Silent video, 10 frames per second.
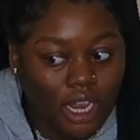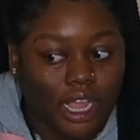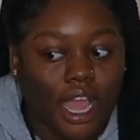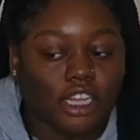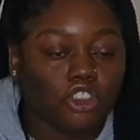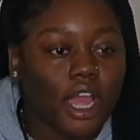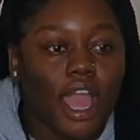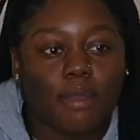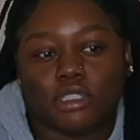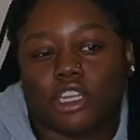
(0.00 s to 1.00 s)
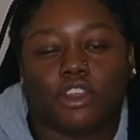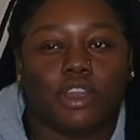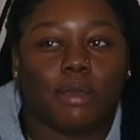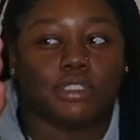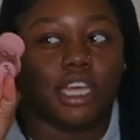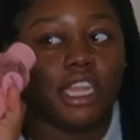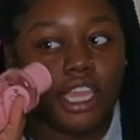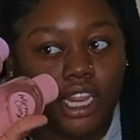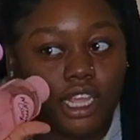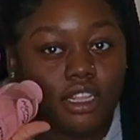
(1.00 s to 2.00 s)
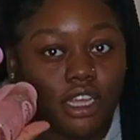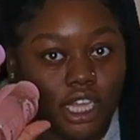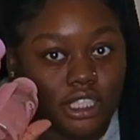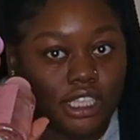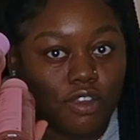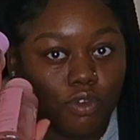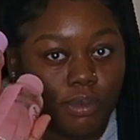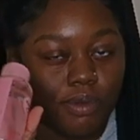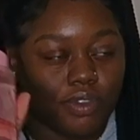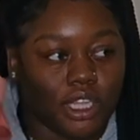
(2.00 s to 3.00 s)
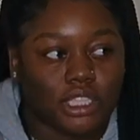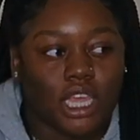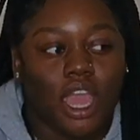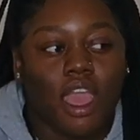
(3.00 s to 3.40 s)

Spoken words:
Like, I tried Avenir, and I was gonna get a set for both of these.